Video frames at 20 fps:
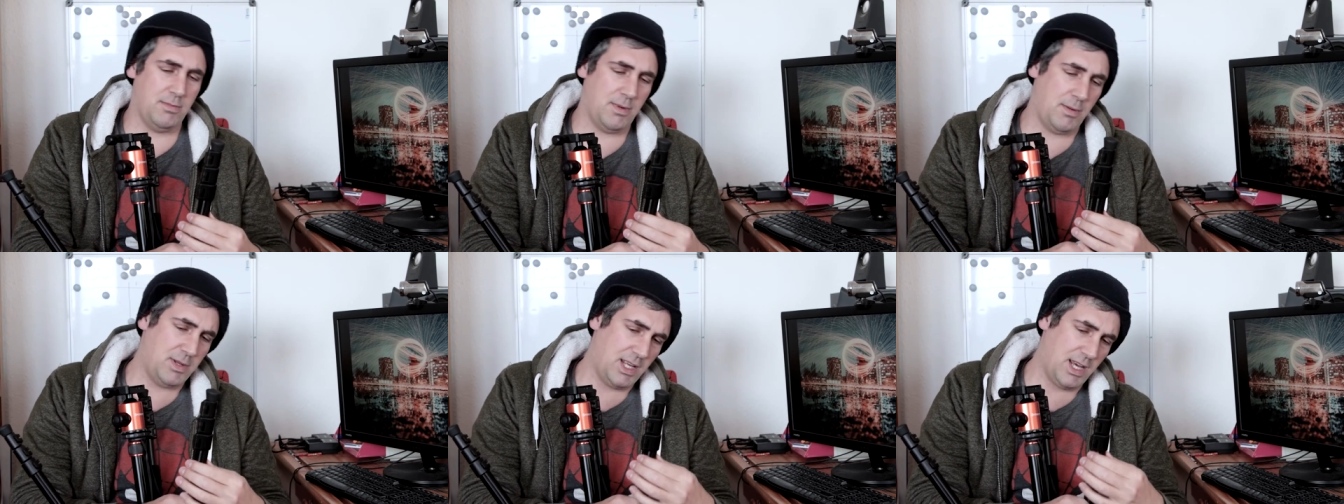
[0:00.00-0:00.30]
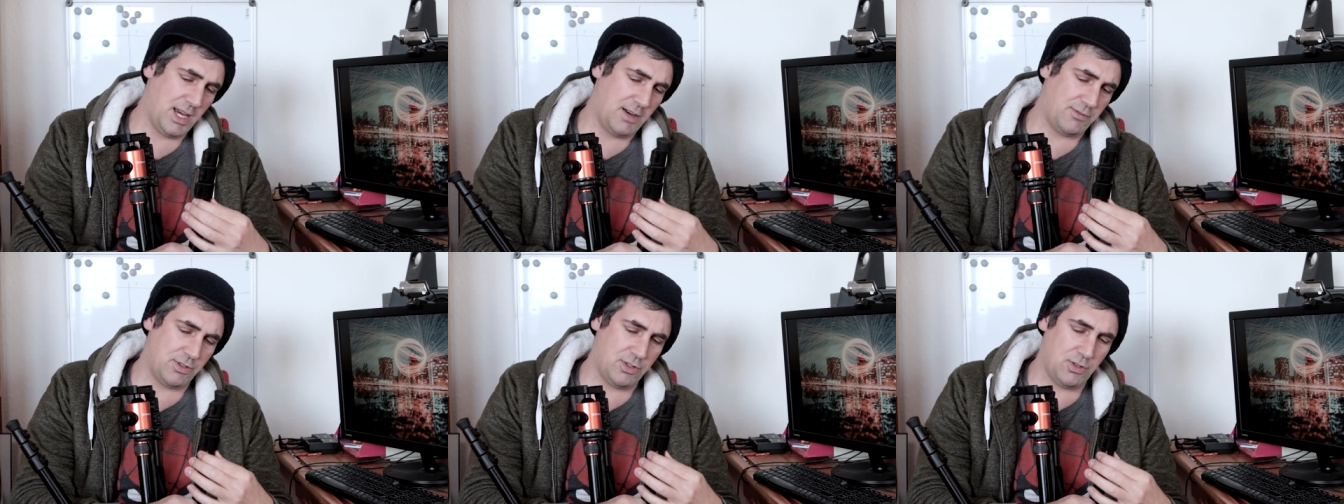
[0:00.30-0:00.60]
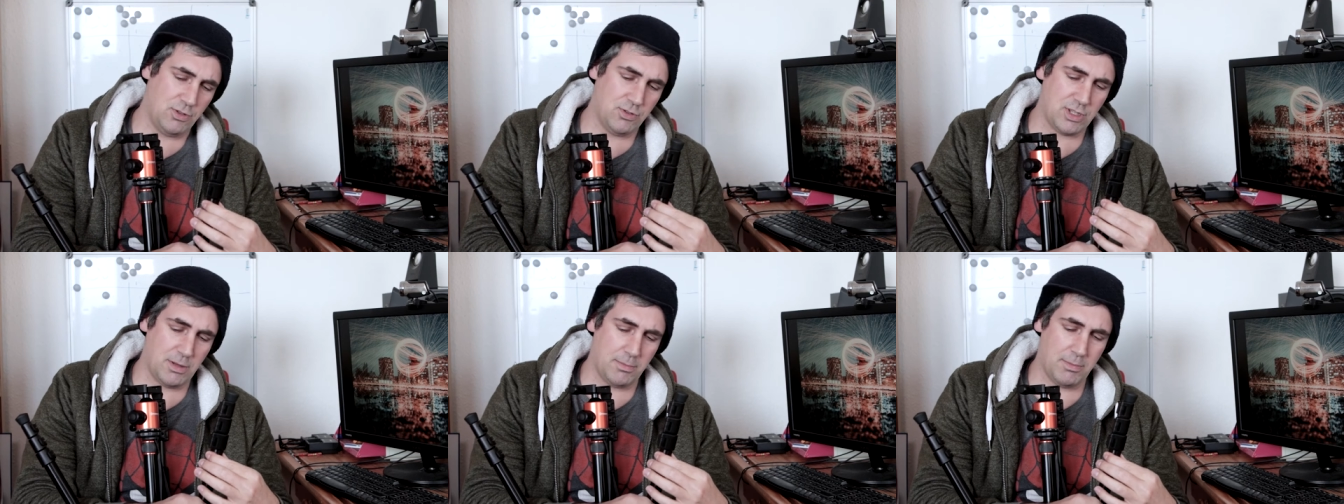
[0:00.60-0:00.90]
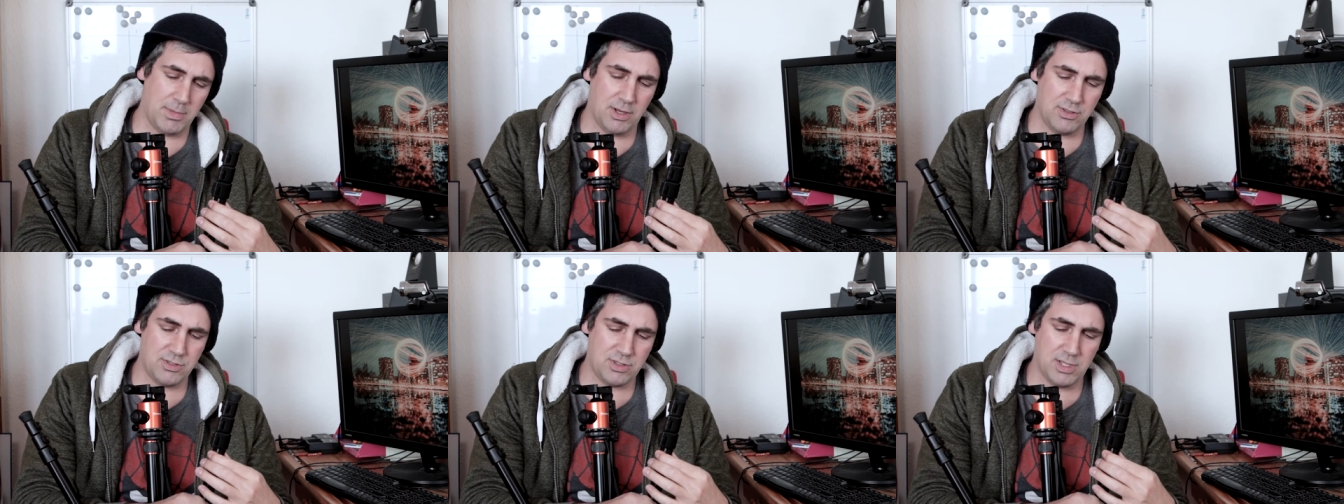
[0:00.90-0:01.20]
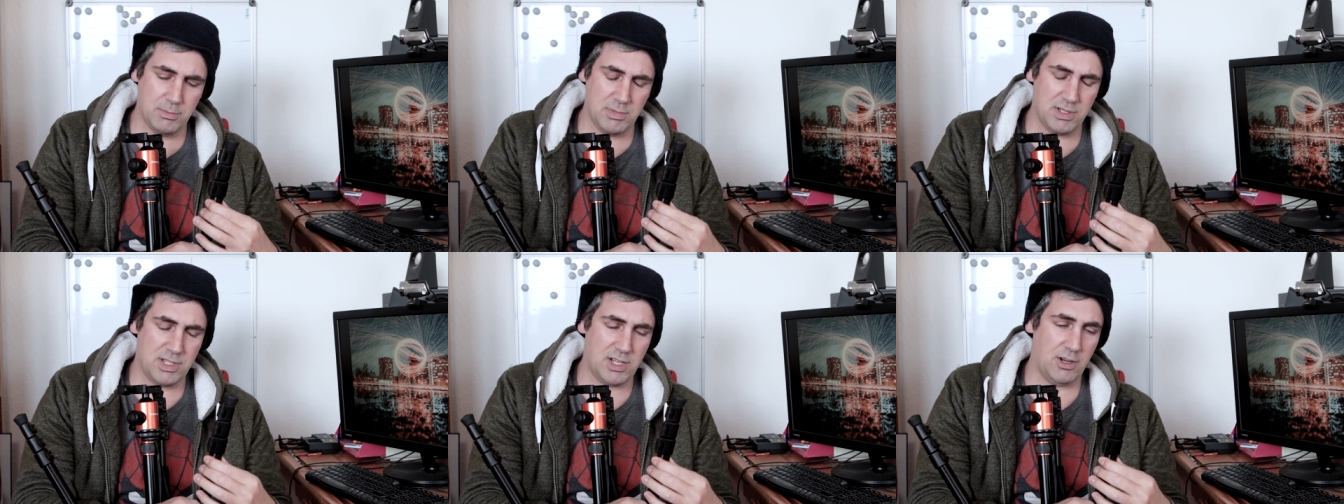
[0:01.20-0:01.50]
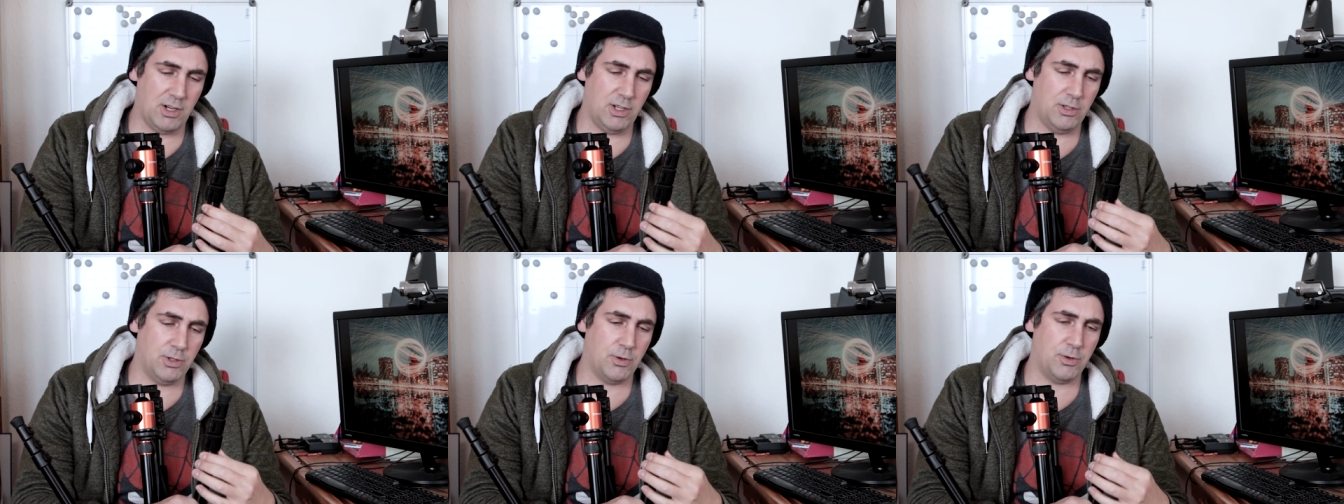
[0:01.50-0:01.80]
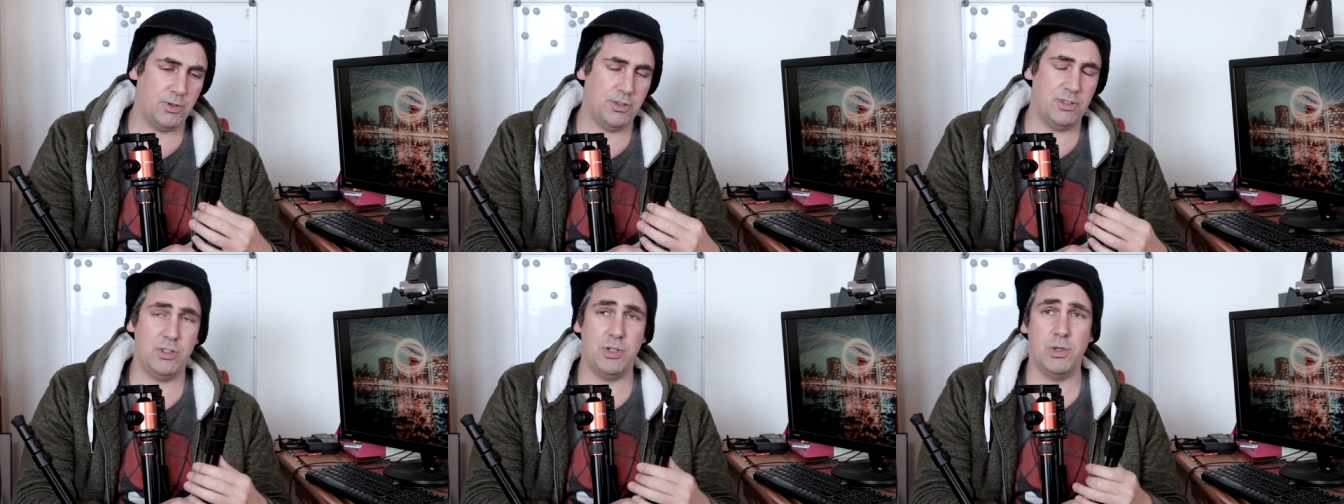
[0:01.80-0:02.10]
Maybe they have to do something else to the material in
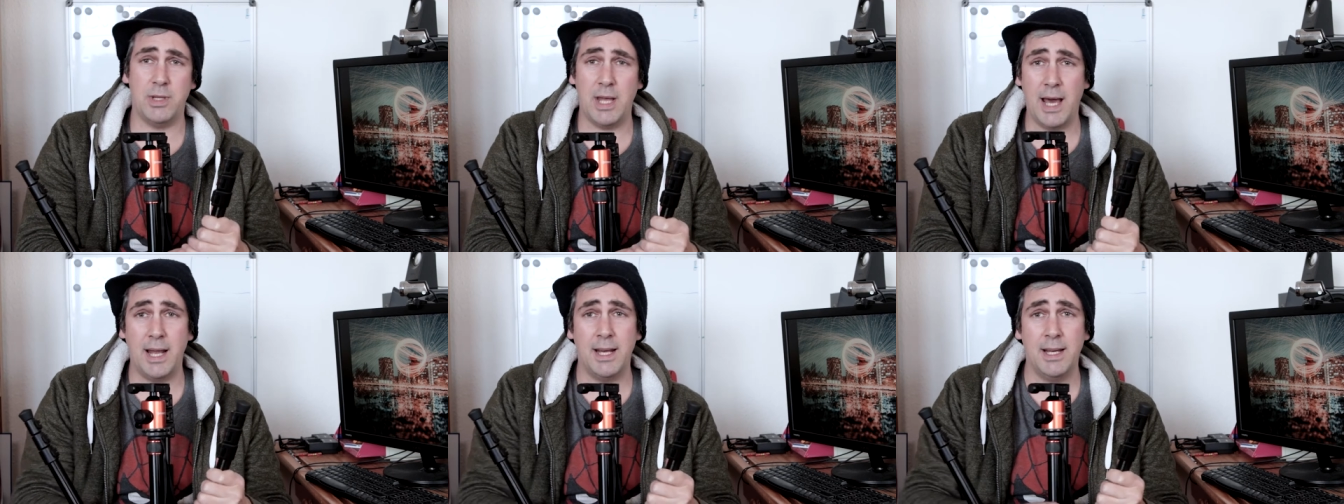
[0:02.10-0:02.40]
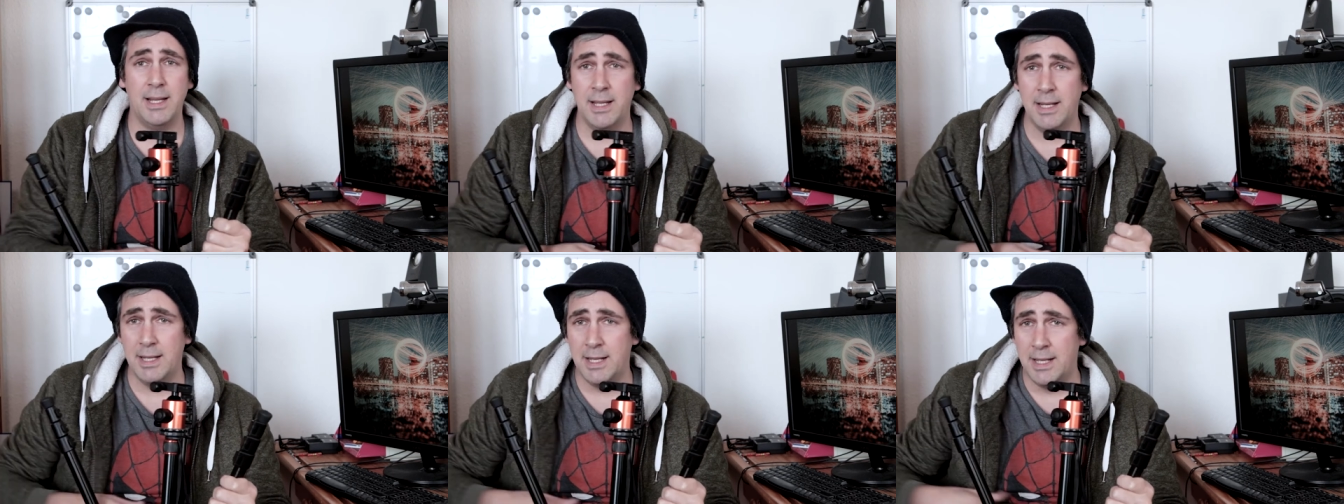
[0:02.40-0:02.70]
order to do that.